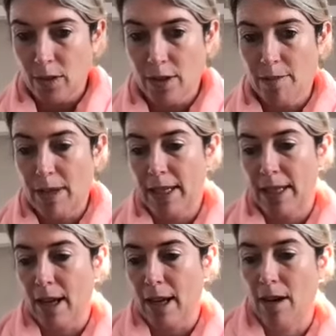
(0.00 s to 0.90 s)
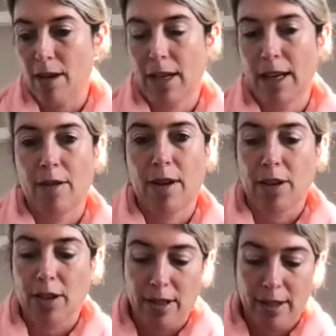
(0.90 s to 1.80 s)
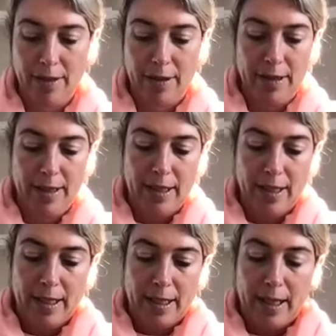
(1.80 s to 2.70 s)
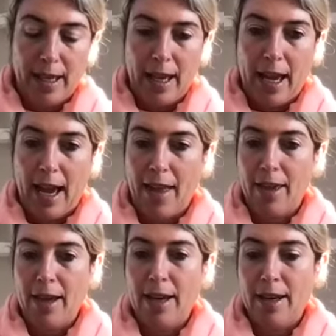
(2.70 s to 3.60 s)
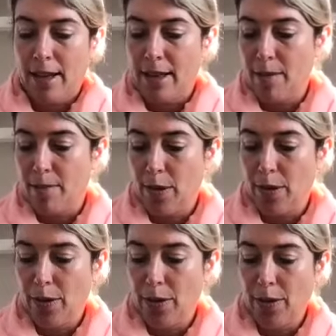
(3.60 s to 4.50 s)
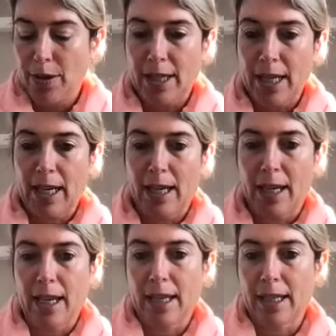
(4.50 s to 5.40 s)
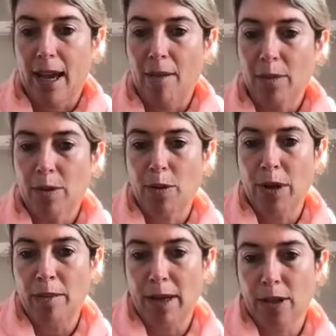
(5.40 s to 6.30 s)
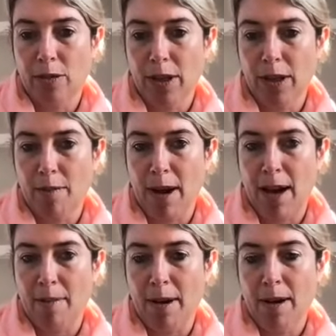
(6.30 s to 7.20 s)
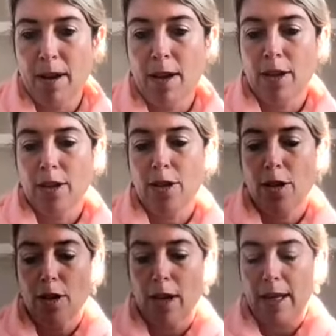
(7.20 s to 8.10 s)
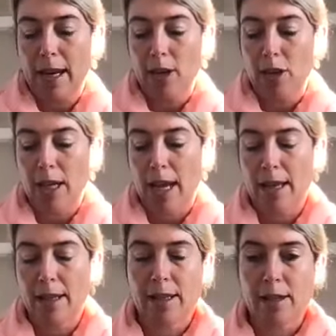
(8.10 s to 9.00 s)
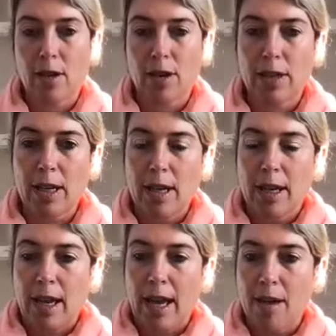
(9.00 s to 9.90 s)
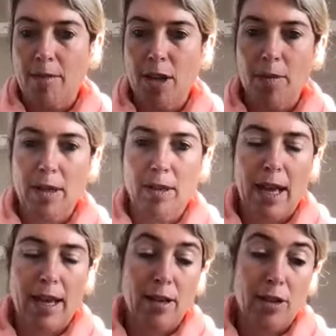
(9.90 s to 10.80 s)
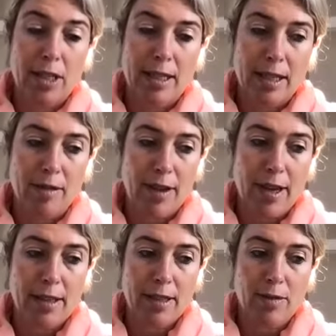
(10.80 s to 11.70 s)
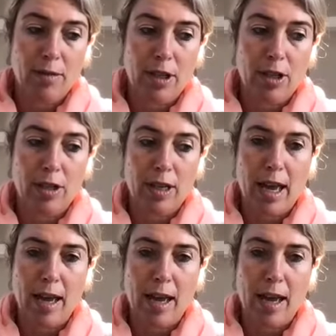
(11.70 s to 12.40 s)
So please, yeah, ask any questions. And then the Deep Blue stick comes pre-mixed with Copaiba. So it actually has got topical analgesic effects, which